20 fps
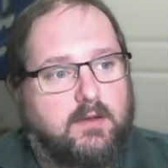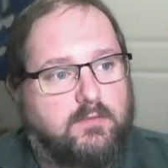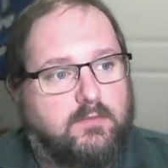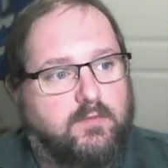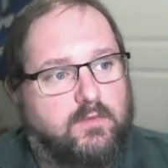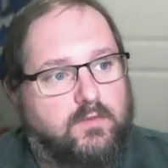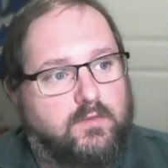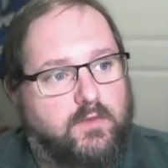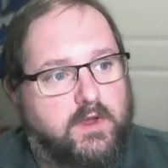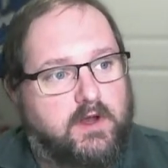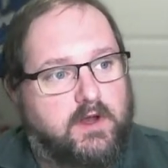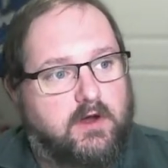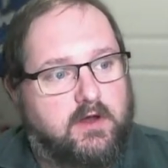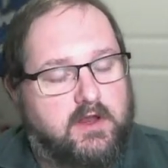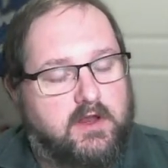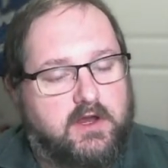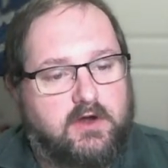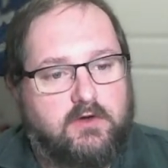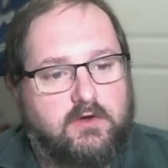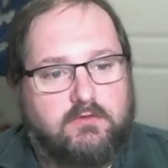We are
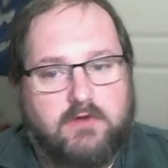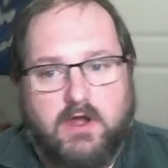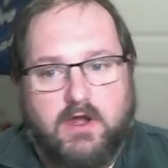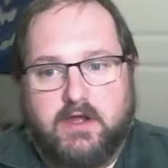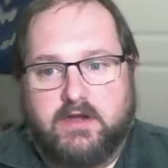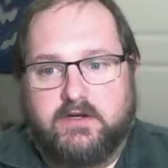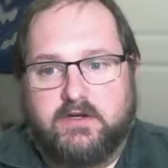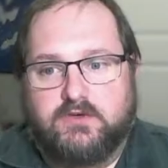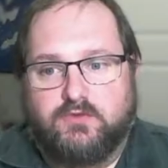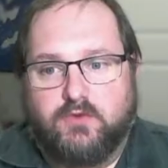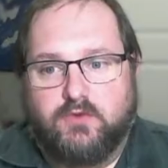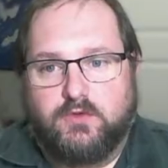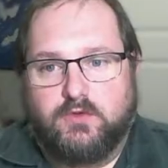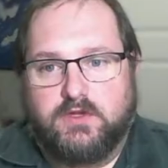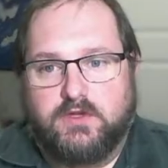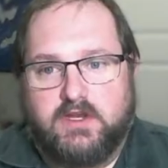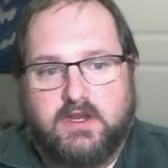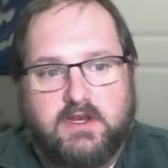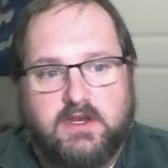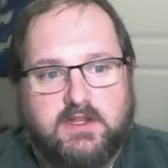here rocking and
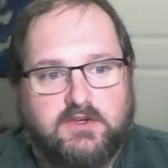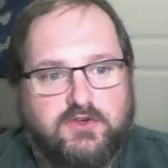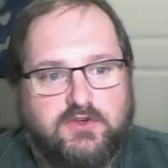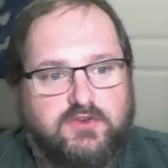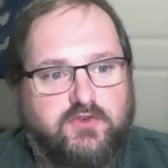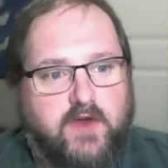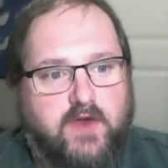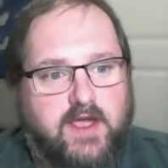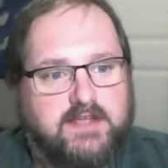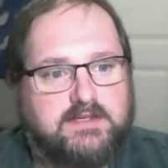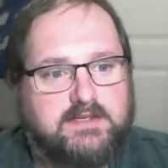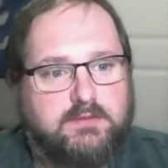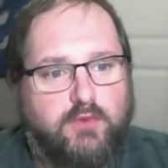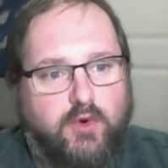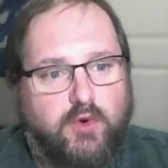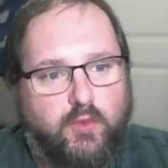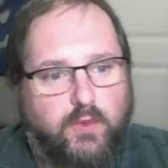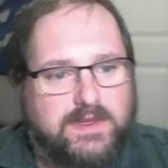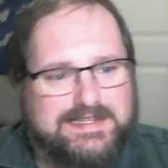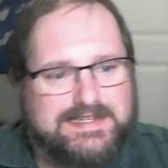rolling, going to try some more
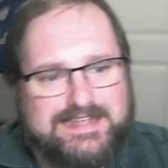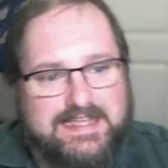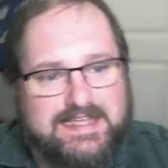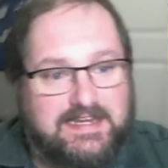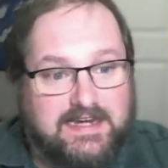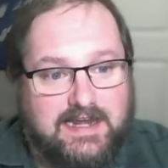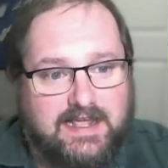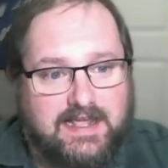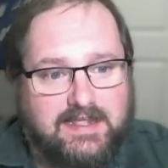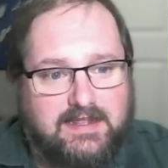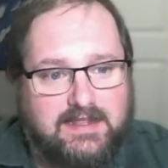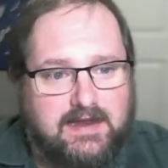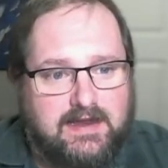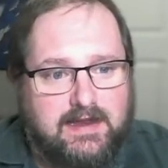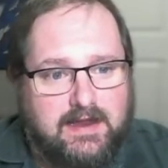whiskey tonight.